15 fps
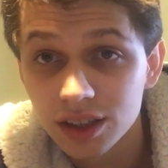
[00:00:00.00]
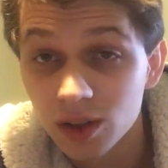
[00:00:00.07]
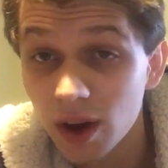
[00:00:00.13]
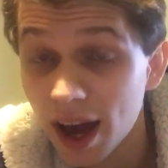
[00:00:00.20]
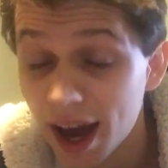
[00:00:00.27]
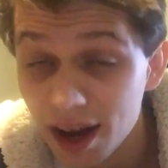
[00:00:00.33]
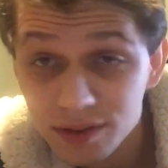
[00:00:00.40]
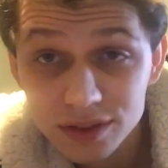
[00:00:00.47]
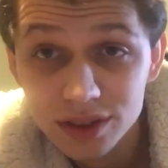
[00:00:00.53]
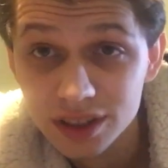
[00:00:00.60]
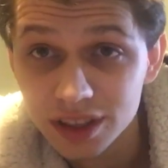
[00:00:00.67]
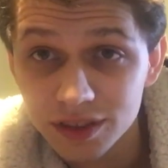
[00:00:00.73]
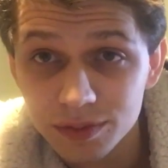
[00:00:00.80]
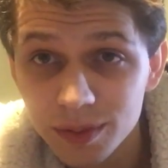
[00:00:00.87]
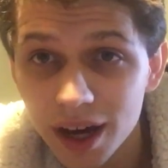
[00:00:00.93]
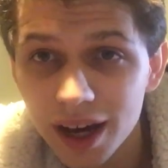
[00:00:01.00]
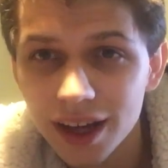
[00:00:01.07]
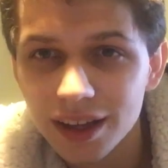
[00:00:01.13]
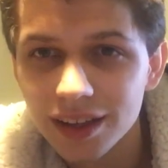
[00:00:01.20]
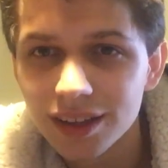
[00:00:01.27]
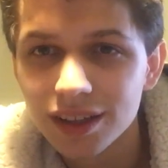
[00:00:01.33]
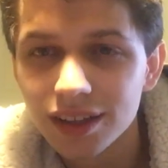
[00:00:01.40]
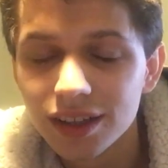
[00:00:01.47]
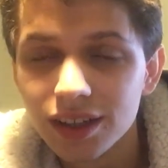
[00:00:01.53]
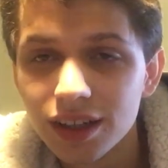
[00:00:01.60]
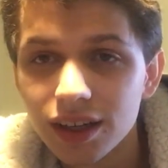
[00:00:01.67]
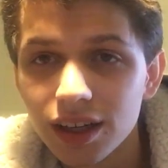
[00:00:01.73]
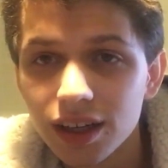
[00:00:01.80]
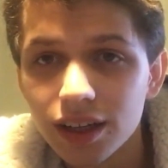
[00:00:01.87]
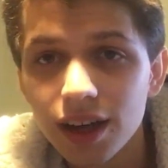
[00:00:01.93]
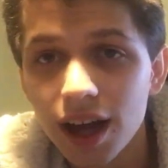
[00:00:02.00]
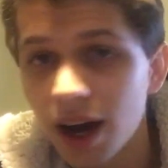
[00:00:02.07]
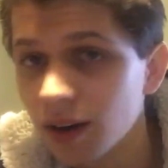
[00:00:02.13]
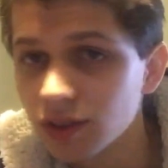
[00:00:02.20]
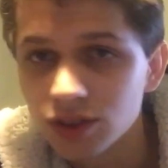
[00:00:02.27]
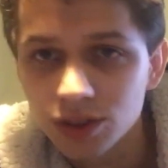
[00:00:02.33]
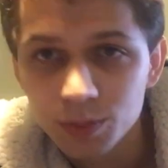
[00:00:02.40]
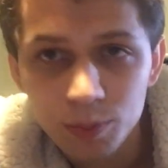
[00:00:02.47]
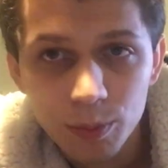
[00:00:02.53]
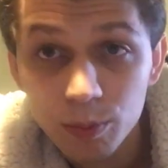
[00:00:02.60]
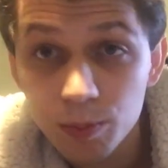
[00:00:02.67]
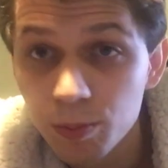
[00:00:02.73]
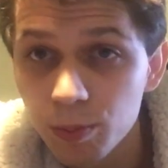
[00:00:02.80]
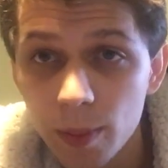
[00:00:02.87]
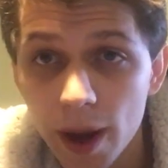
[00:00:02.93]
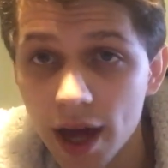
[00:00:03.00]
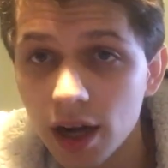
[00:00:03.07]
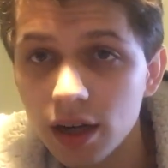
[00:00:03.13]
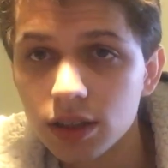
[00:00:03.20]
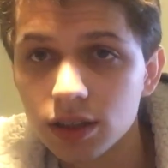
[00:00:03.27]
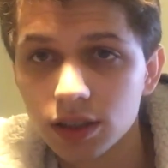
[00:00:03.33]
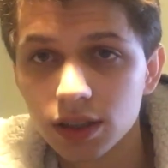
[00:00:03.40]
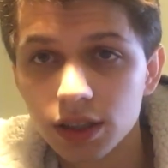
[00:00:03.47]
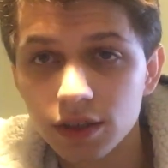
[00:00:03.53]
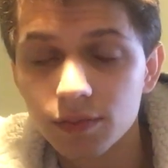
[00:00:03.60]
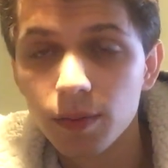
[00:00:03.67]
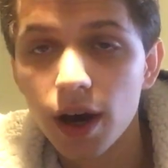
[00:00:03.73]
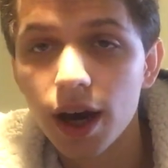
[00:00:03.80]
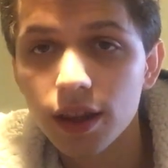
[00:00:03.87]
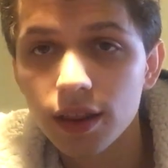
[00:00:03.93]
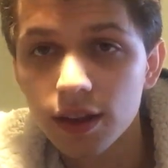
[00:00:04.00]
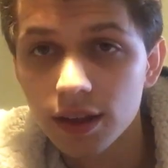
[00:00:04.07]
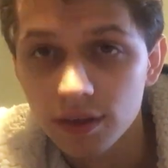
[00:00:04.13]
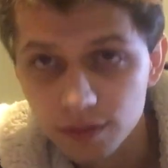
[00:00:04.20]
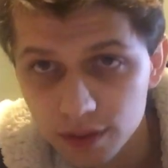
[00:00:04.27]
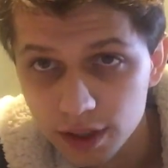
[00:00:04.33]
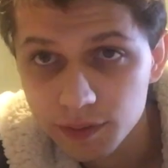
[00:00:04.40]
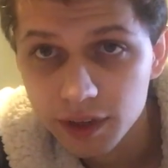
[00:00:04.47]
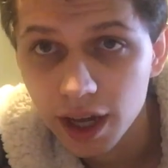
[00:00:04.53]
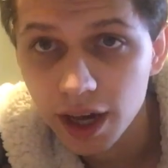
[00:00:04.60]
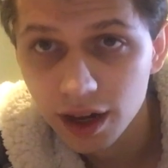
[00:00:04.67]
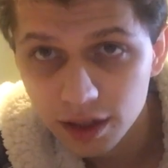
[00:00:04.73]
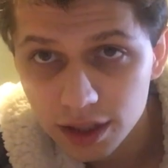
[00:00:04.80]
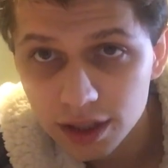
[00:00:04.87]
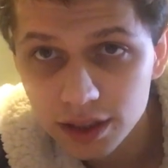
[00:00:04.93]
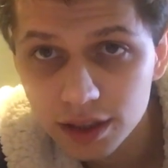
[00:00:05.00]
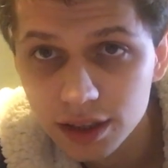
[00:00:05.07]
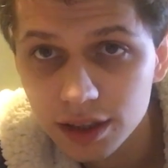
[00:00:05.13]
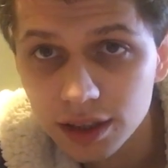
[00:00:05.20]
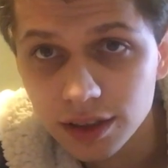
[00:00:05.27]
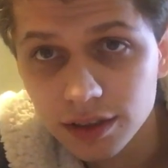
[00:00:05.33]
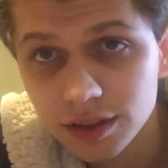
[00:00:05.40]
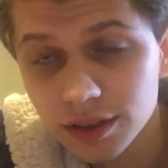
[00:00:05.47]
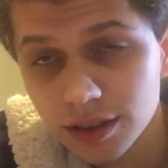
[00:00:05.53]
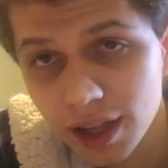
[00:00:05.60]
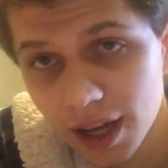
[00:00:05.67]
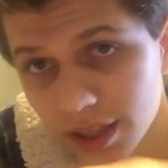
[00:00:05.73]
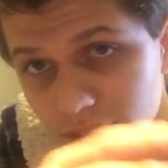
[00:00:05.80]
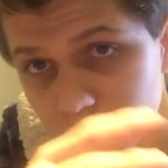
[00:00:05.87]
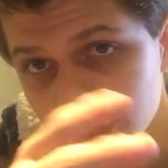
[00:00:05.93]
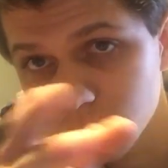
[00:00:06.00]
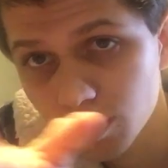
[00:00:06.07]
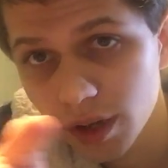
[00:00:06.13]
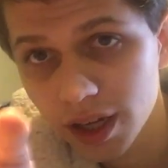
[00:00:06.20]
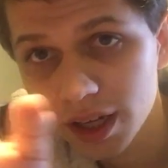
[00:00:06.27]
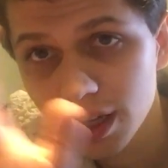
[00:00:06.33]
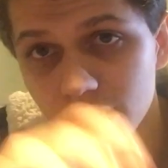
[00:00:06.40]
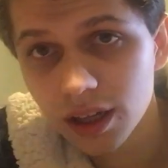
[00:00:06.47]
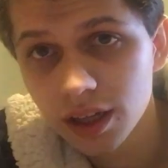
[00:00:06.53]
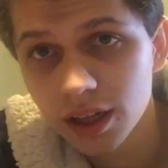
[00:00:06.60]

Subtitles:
You have to live by it. Now, it's better to live by the infinite reality, because that is the way